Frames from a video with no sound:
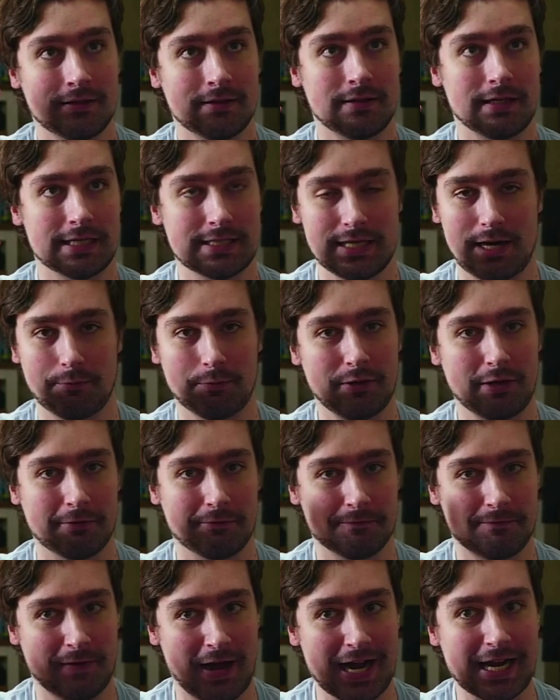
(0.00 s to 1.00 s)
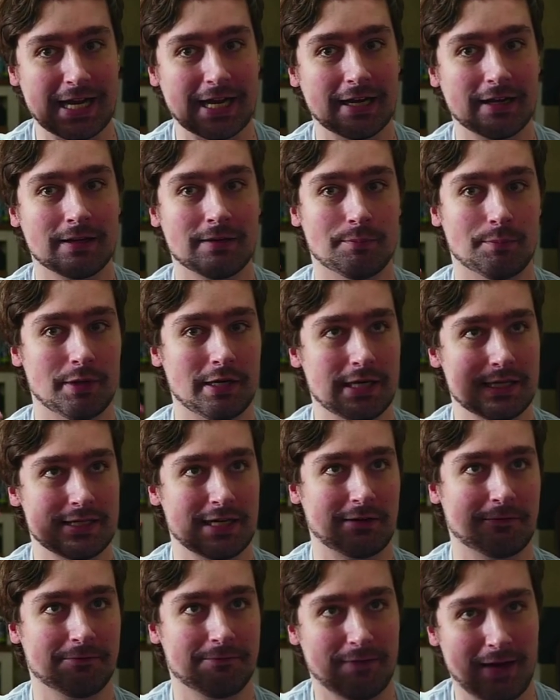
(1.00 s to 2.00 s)
It's not really fighting, but it's like
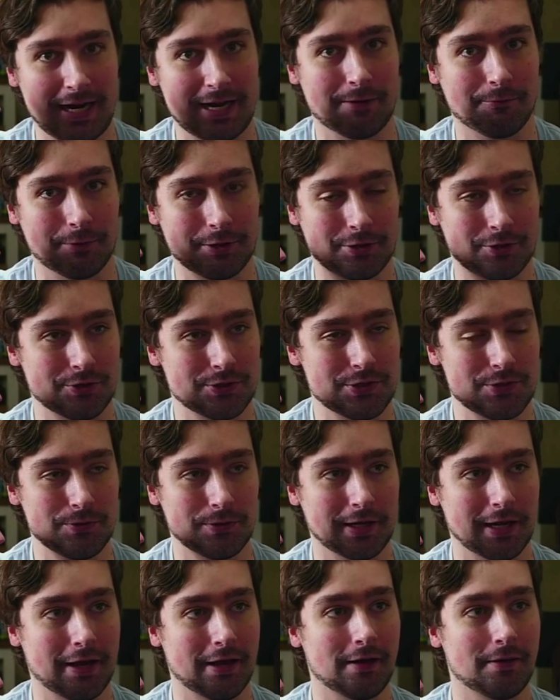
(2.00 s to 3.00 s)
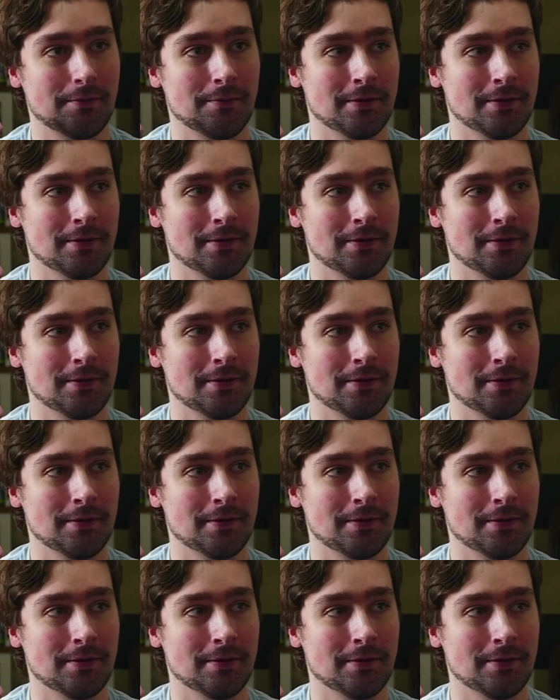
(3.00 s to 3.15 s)
fight with your toucan.